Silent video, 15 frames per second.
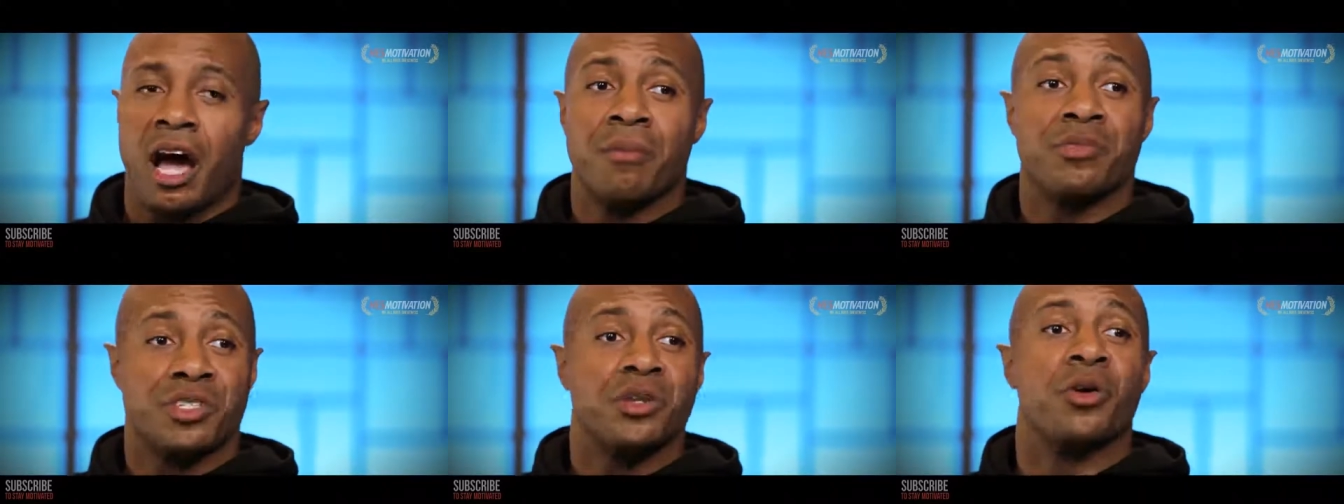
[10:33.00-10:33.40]

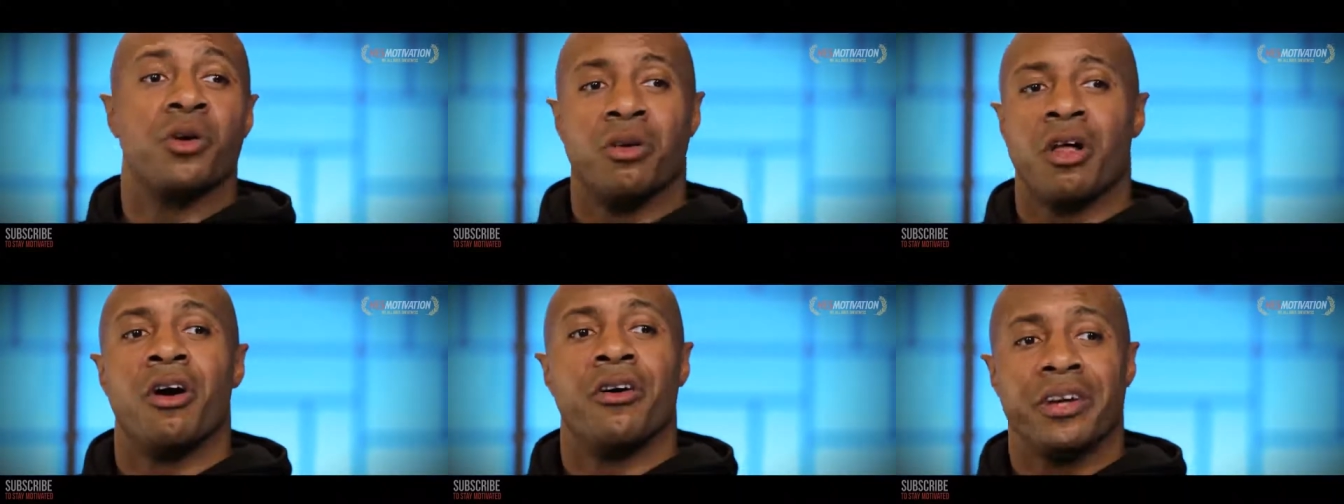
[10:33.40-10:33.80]
I'm still
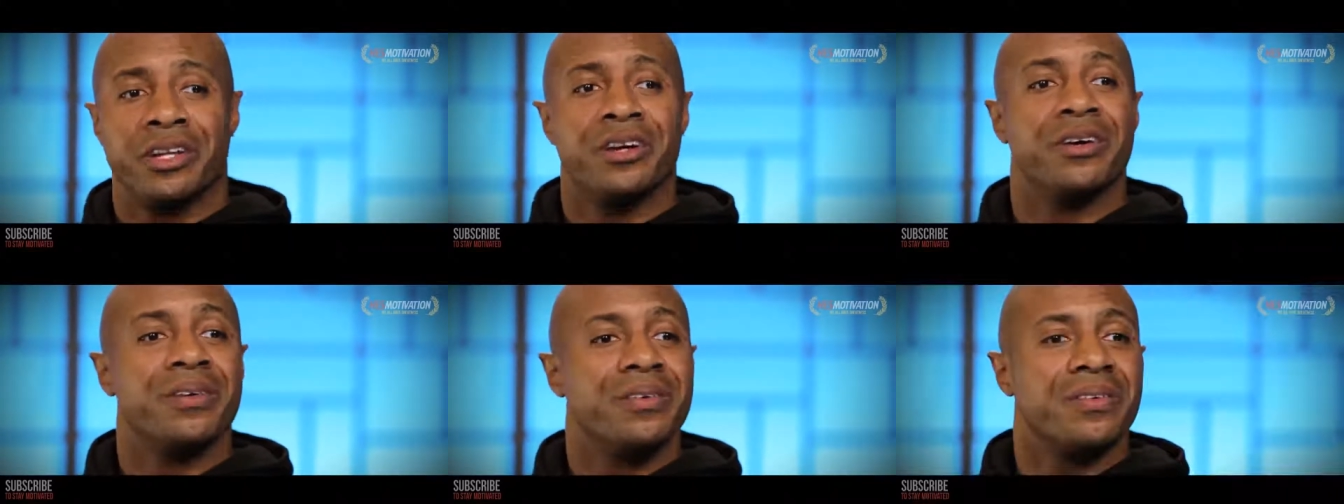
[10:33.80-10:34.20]

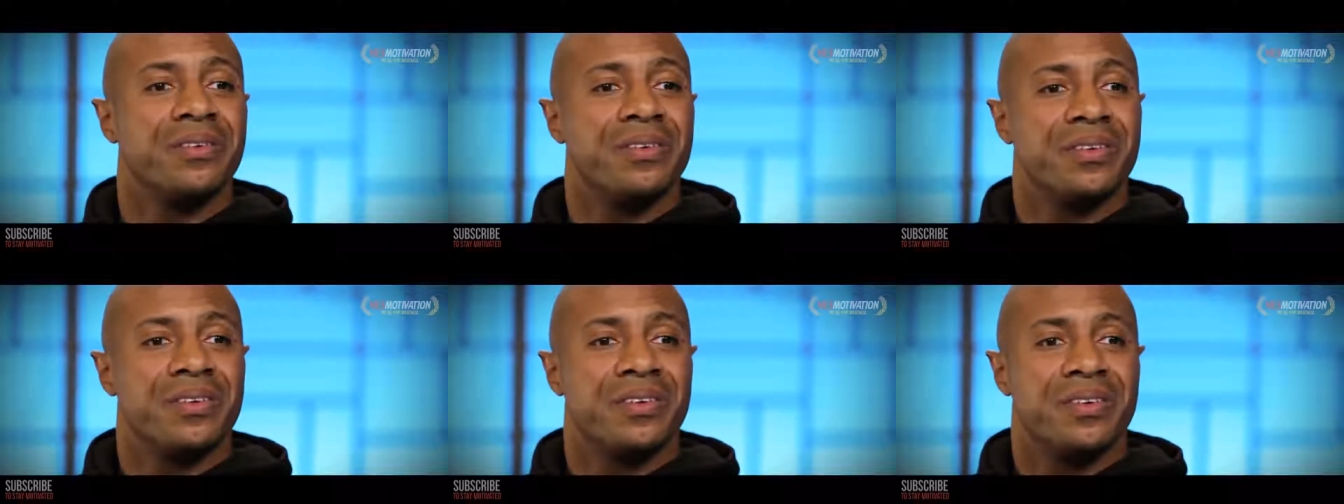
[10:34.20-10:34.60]
clawing now.
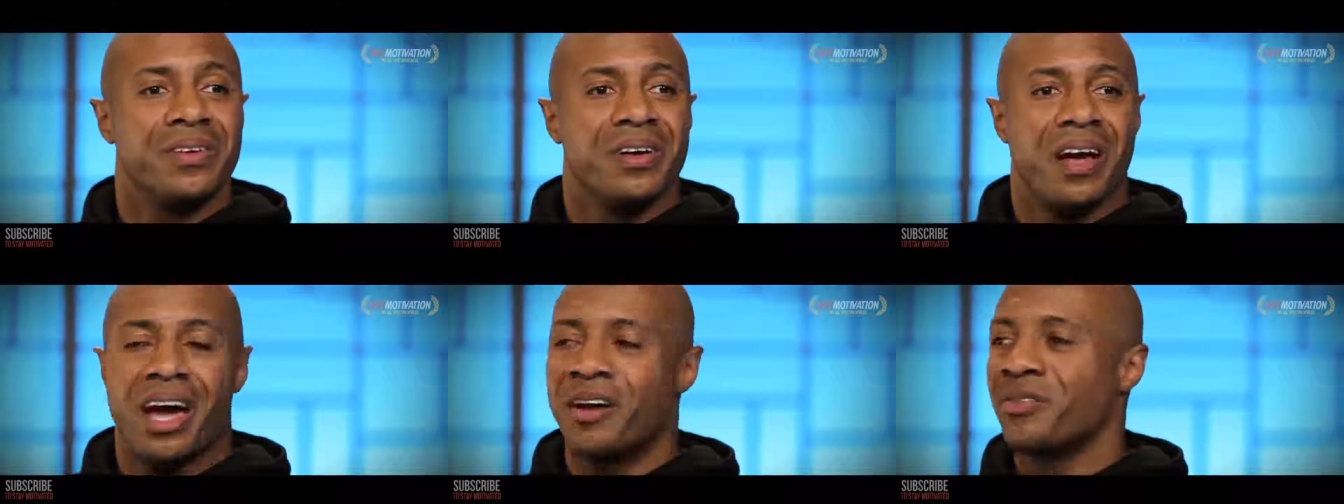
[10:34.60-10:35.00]

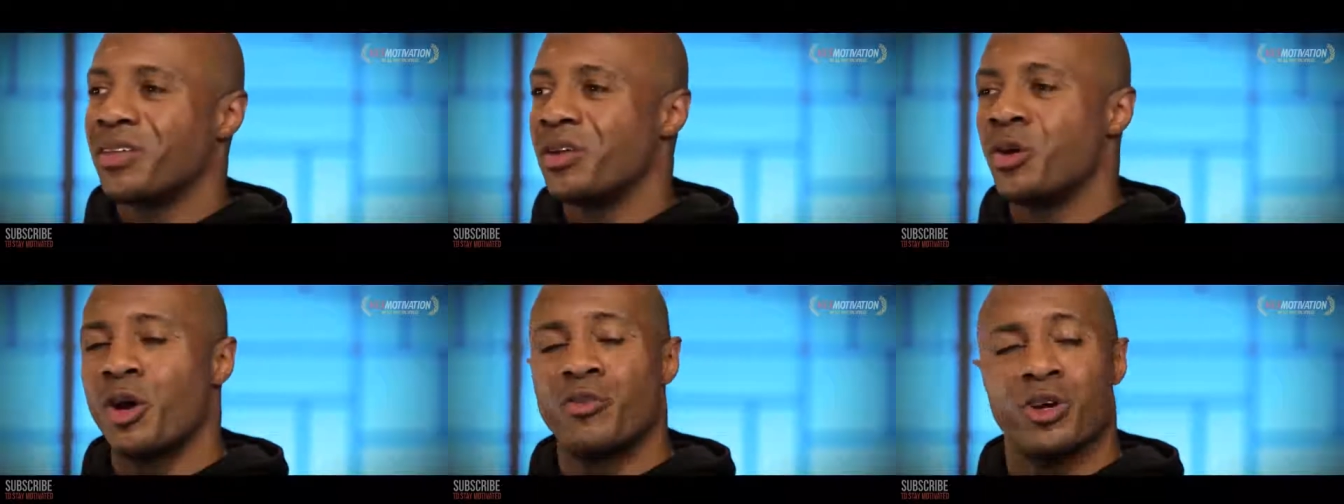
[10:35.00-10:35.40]
I don't
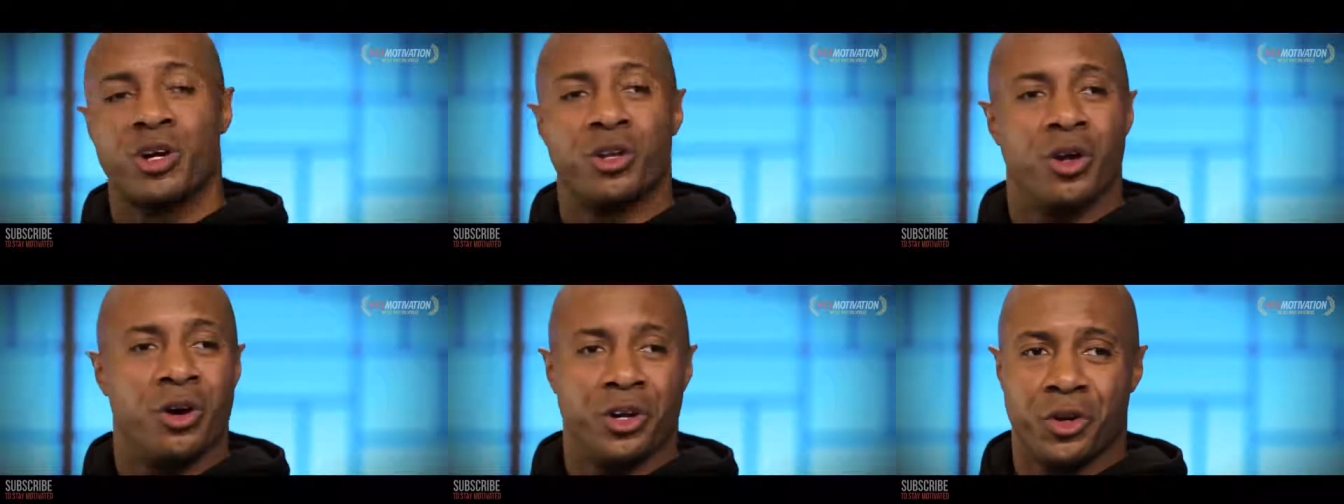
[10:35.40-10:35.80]
think you ever
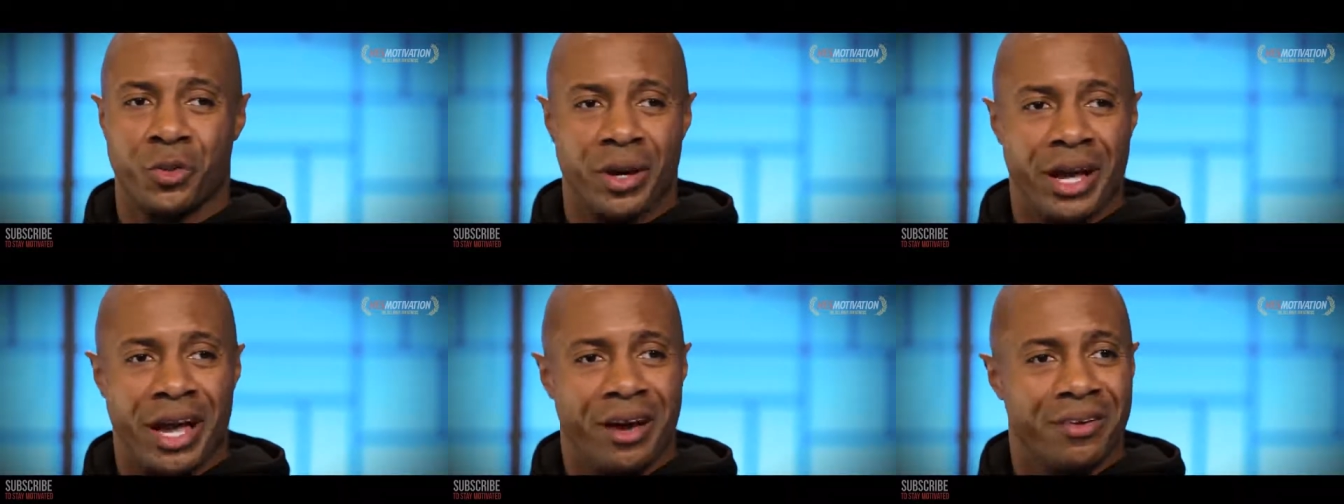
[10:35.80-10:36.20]
claw your
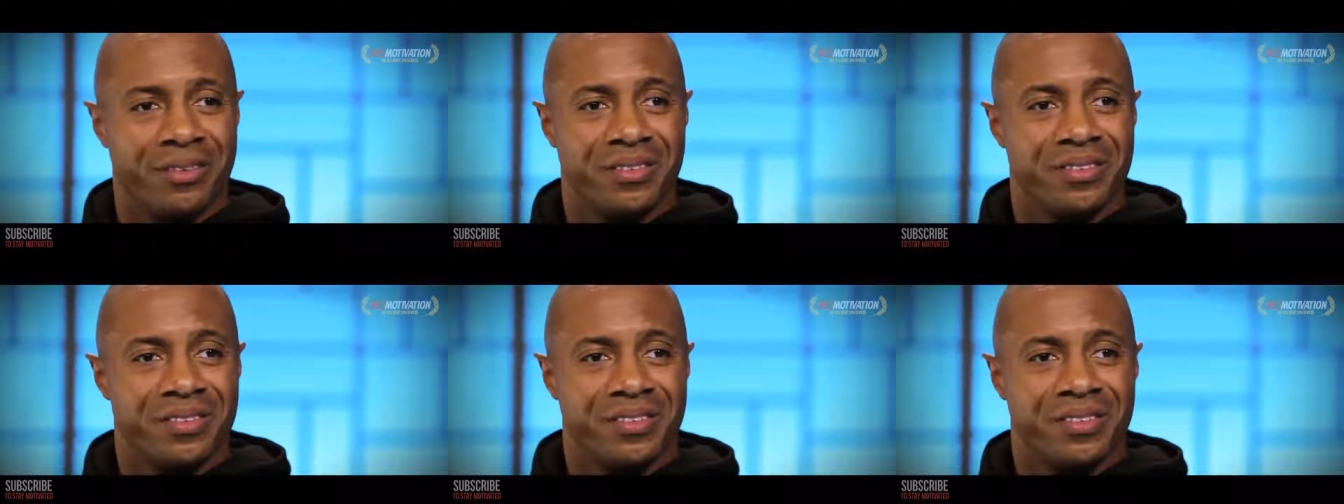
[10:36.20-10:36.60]
way out.